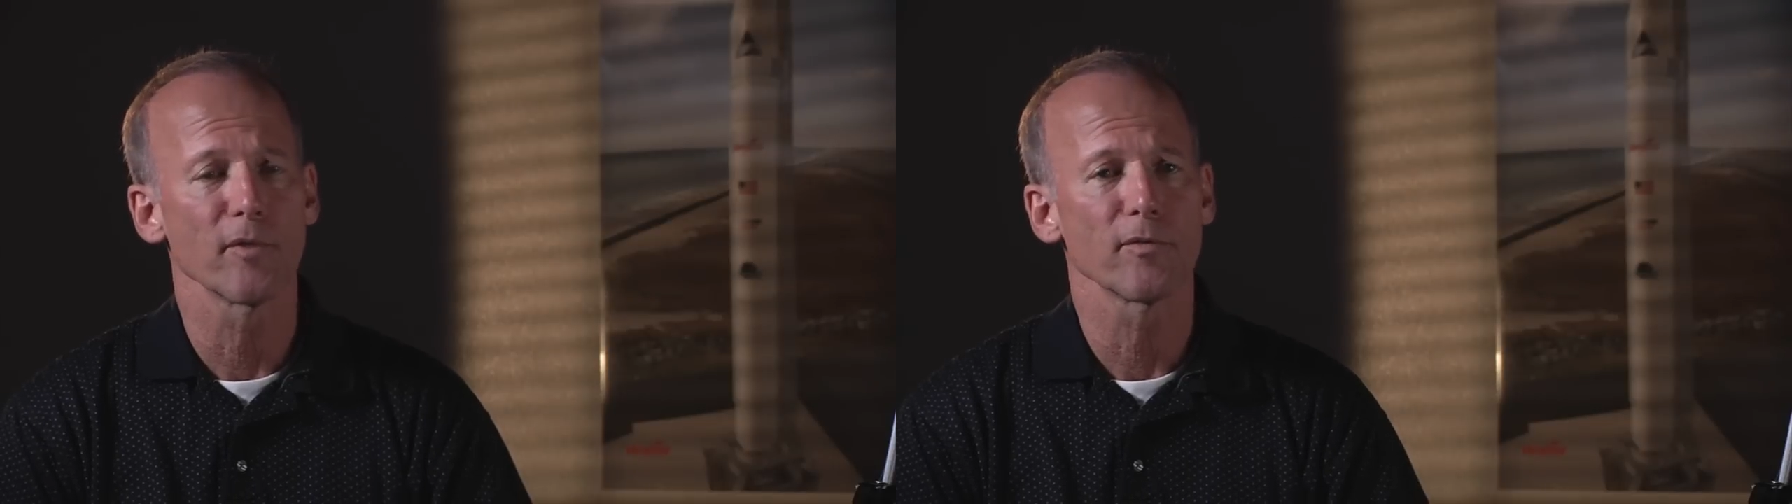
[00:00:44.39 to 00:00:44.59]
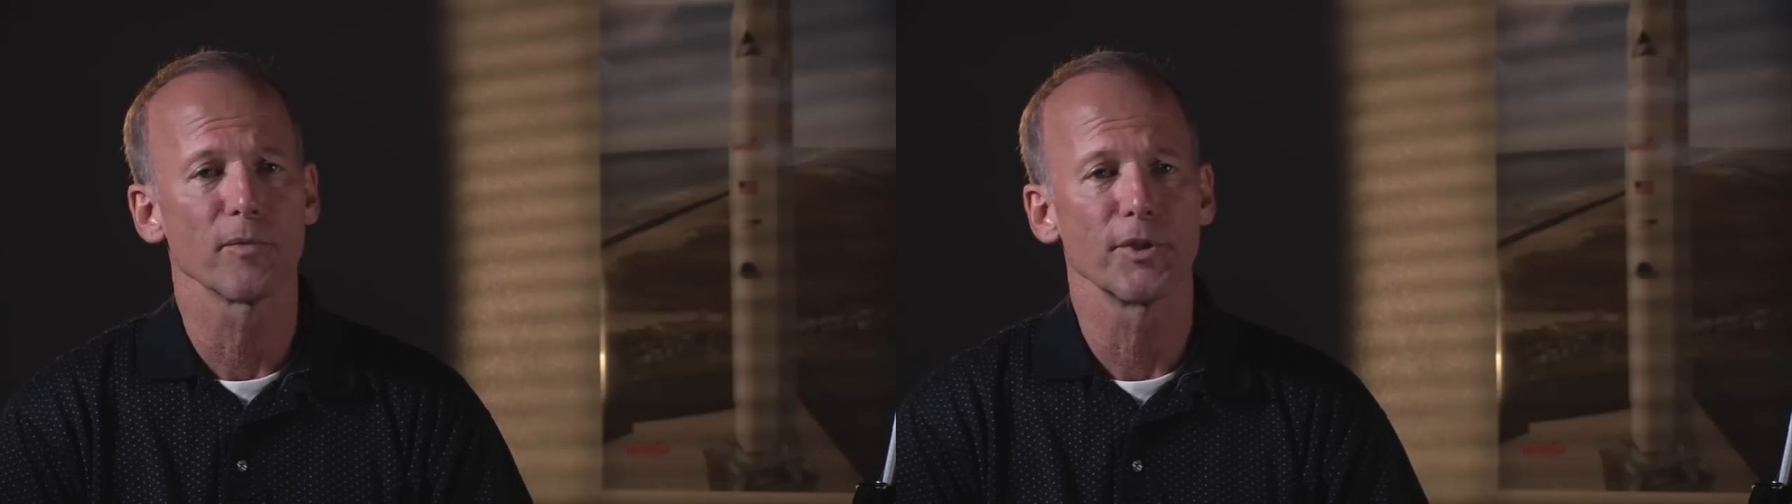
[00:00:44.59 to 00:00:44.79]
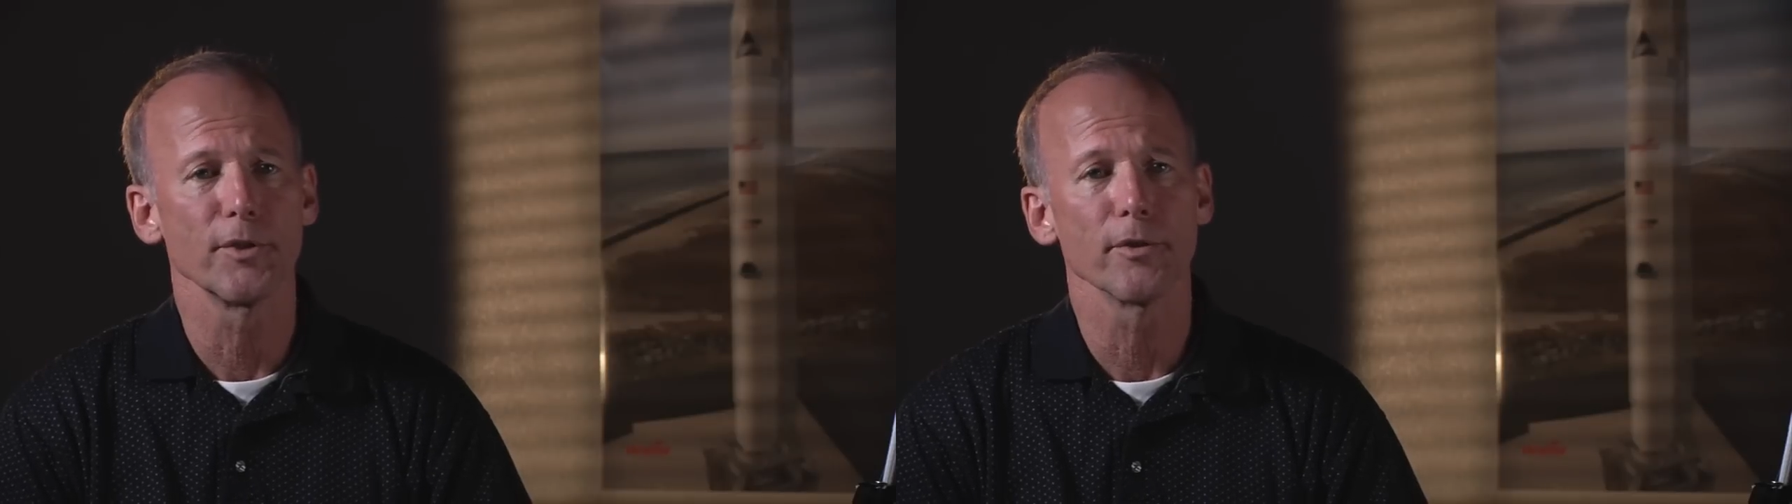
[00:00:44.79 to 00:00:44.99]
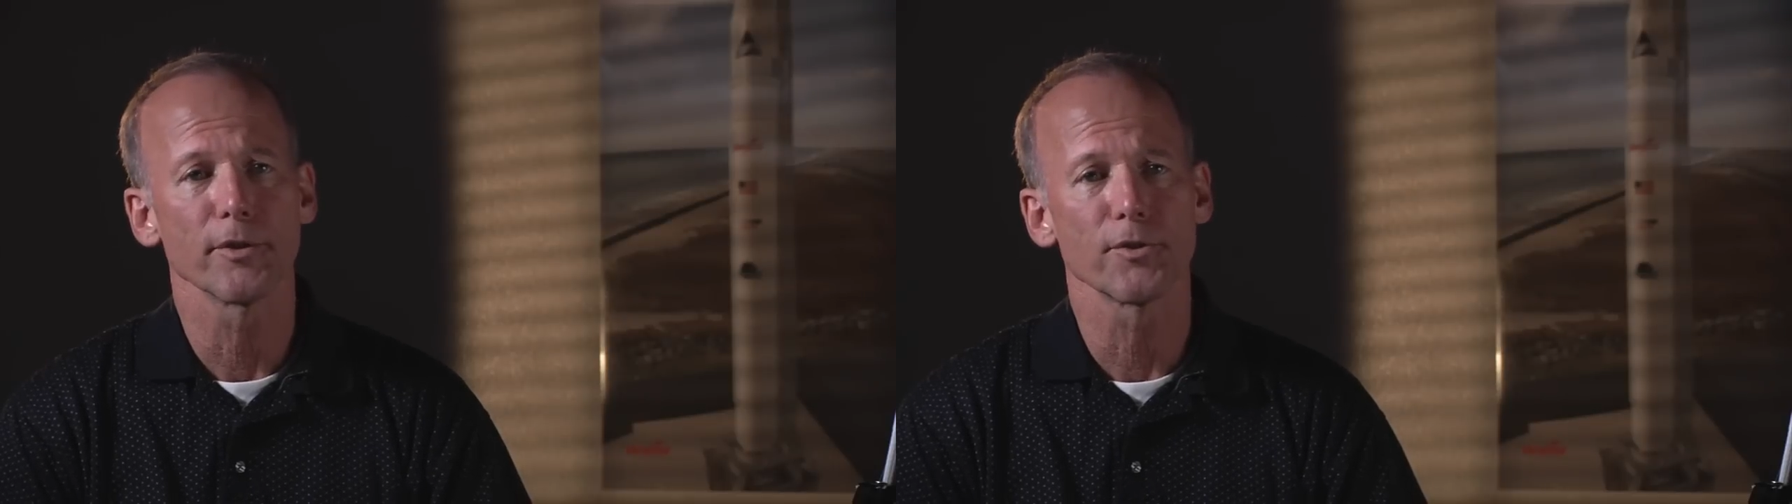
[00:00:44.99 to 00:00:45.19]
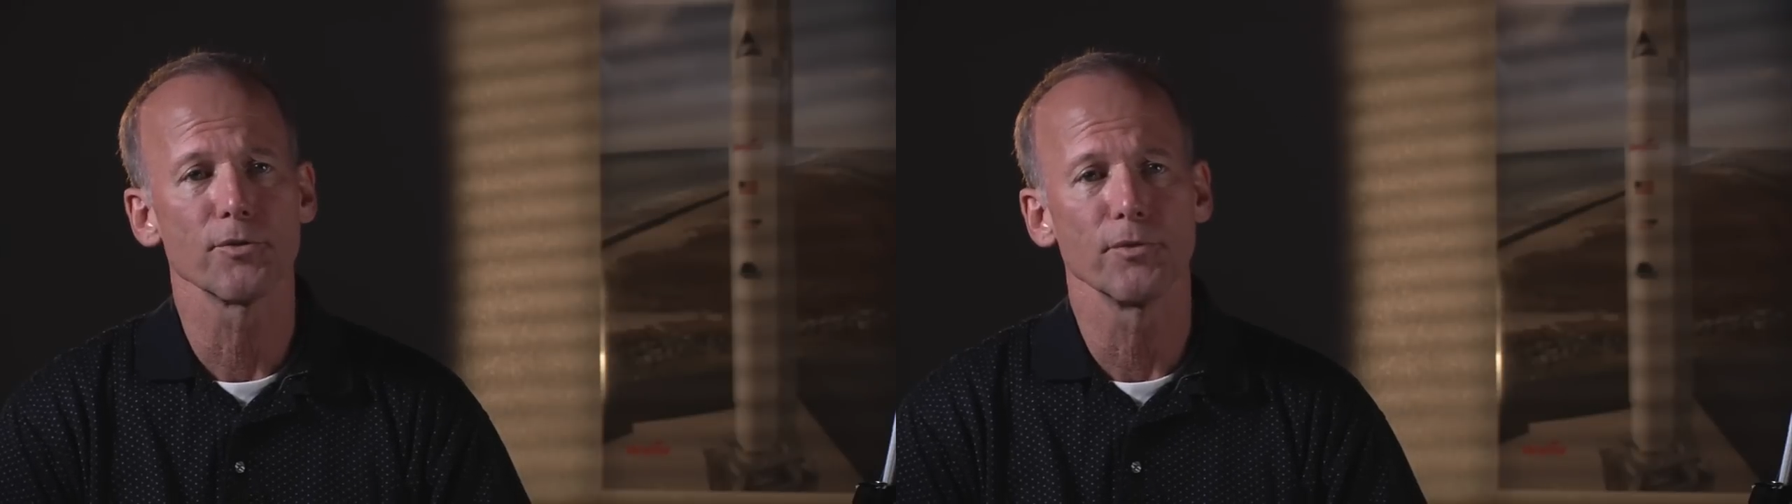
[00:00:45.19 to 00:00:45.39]
from a year
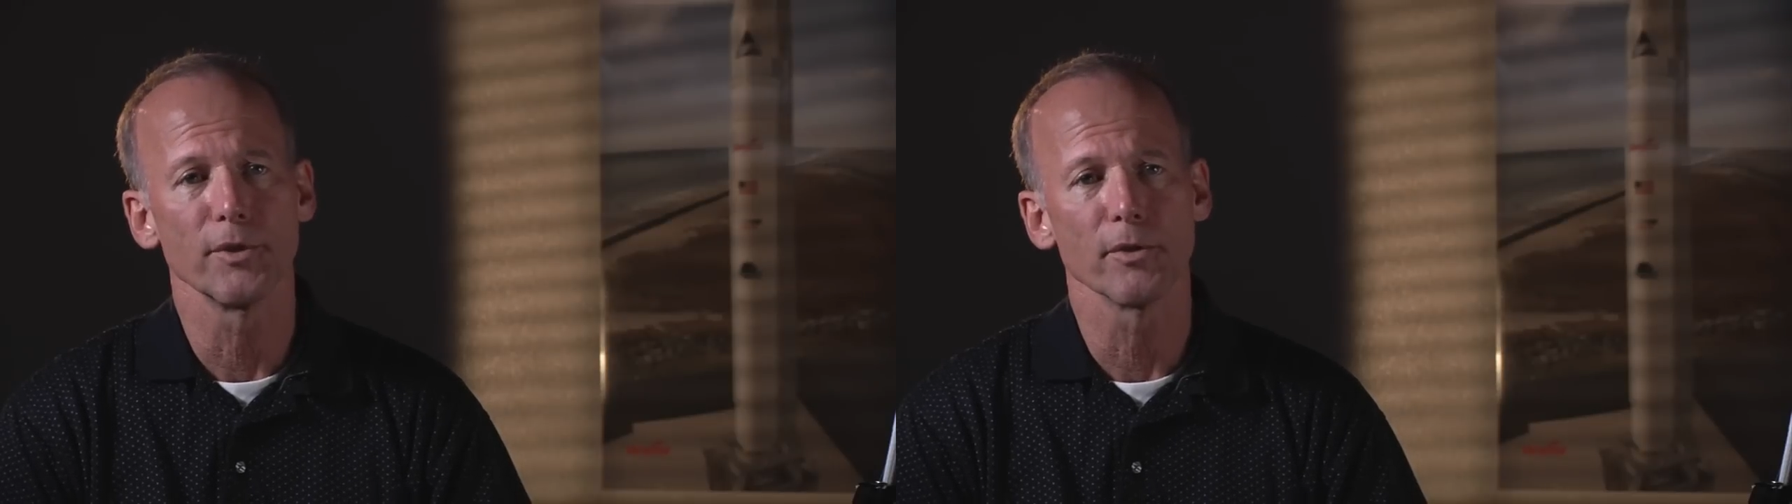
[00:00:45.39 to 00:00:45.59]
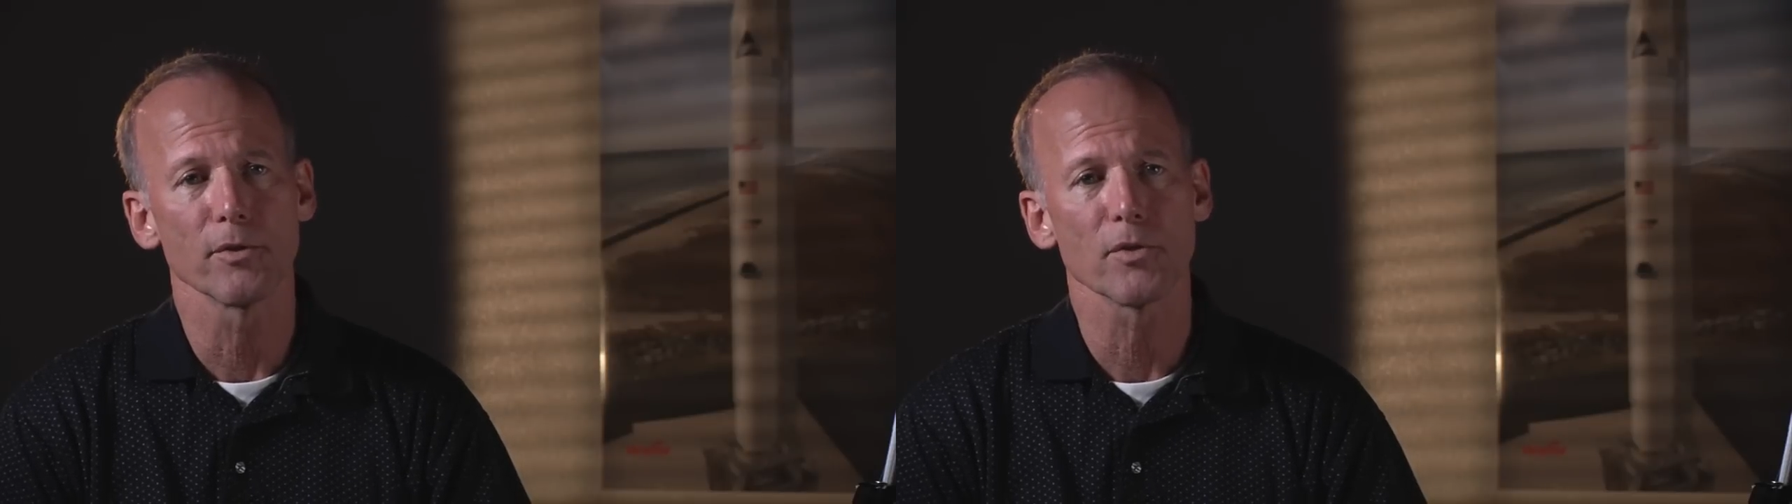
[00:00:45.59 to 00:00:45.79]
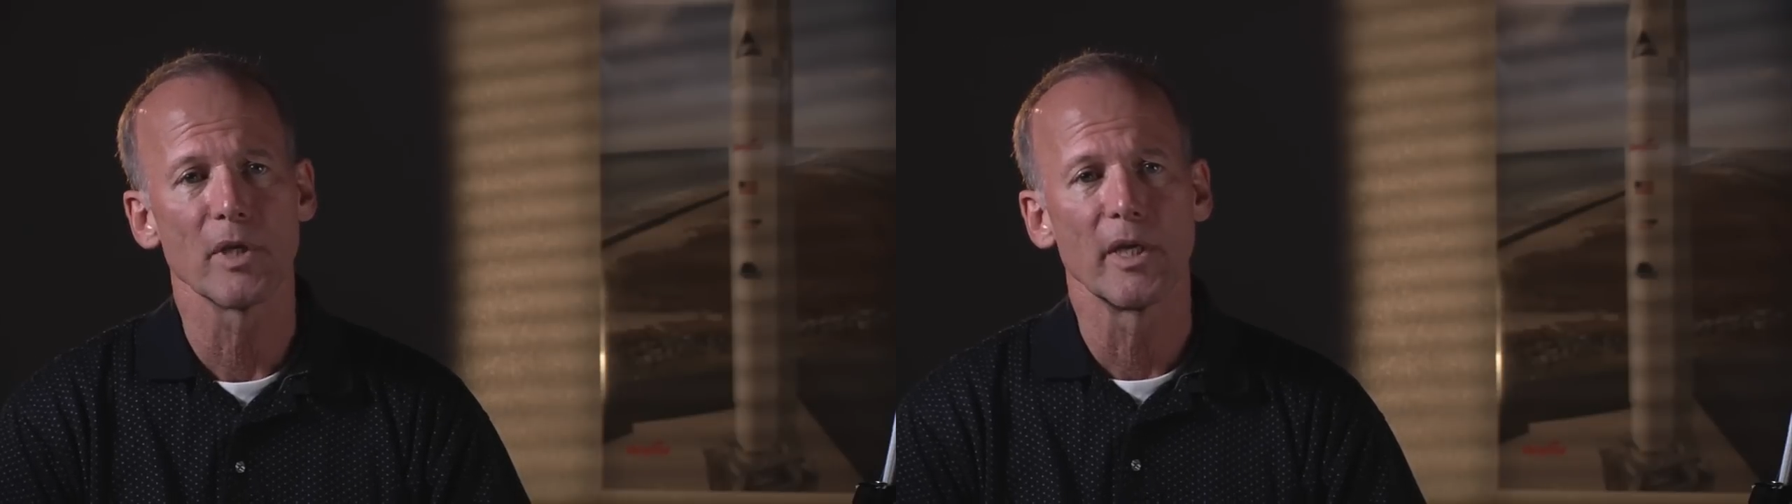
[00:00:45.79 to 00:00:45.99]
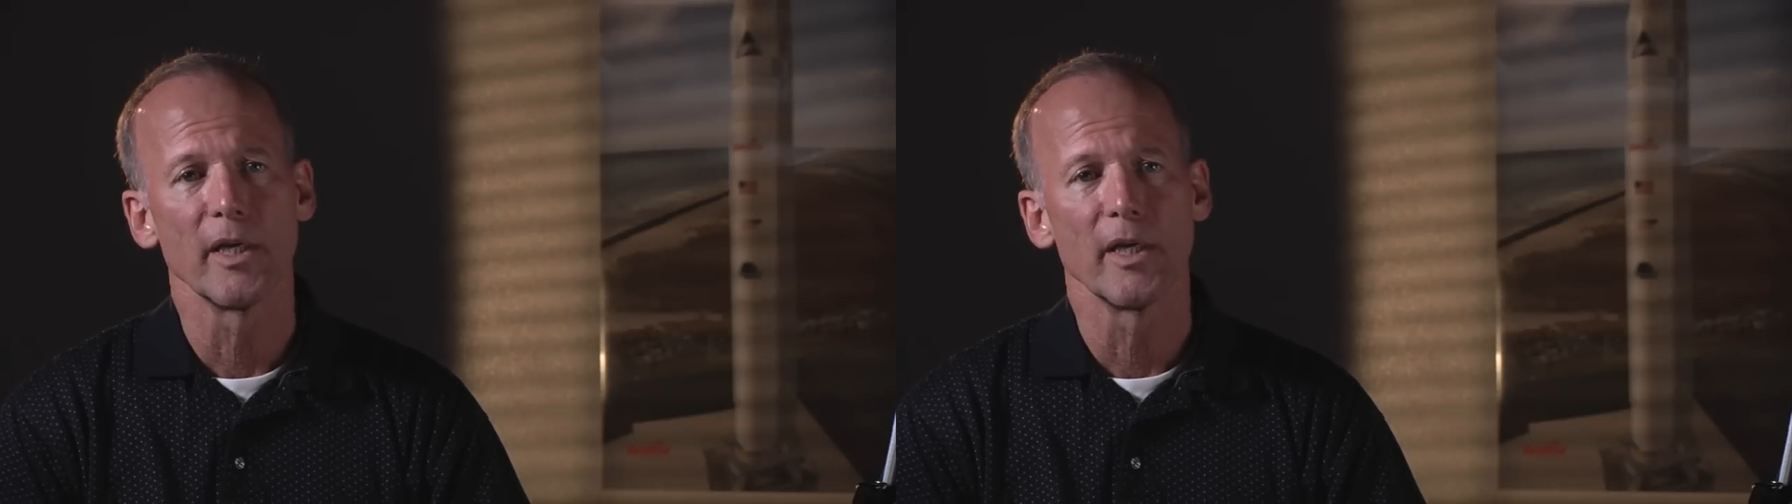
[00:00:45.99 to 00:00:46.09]
to two years,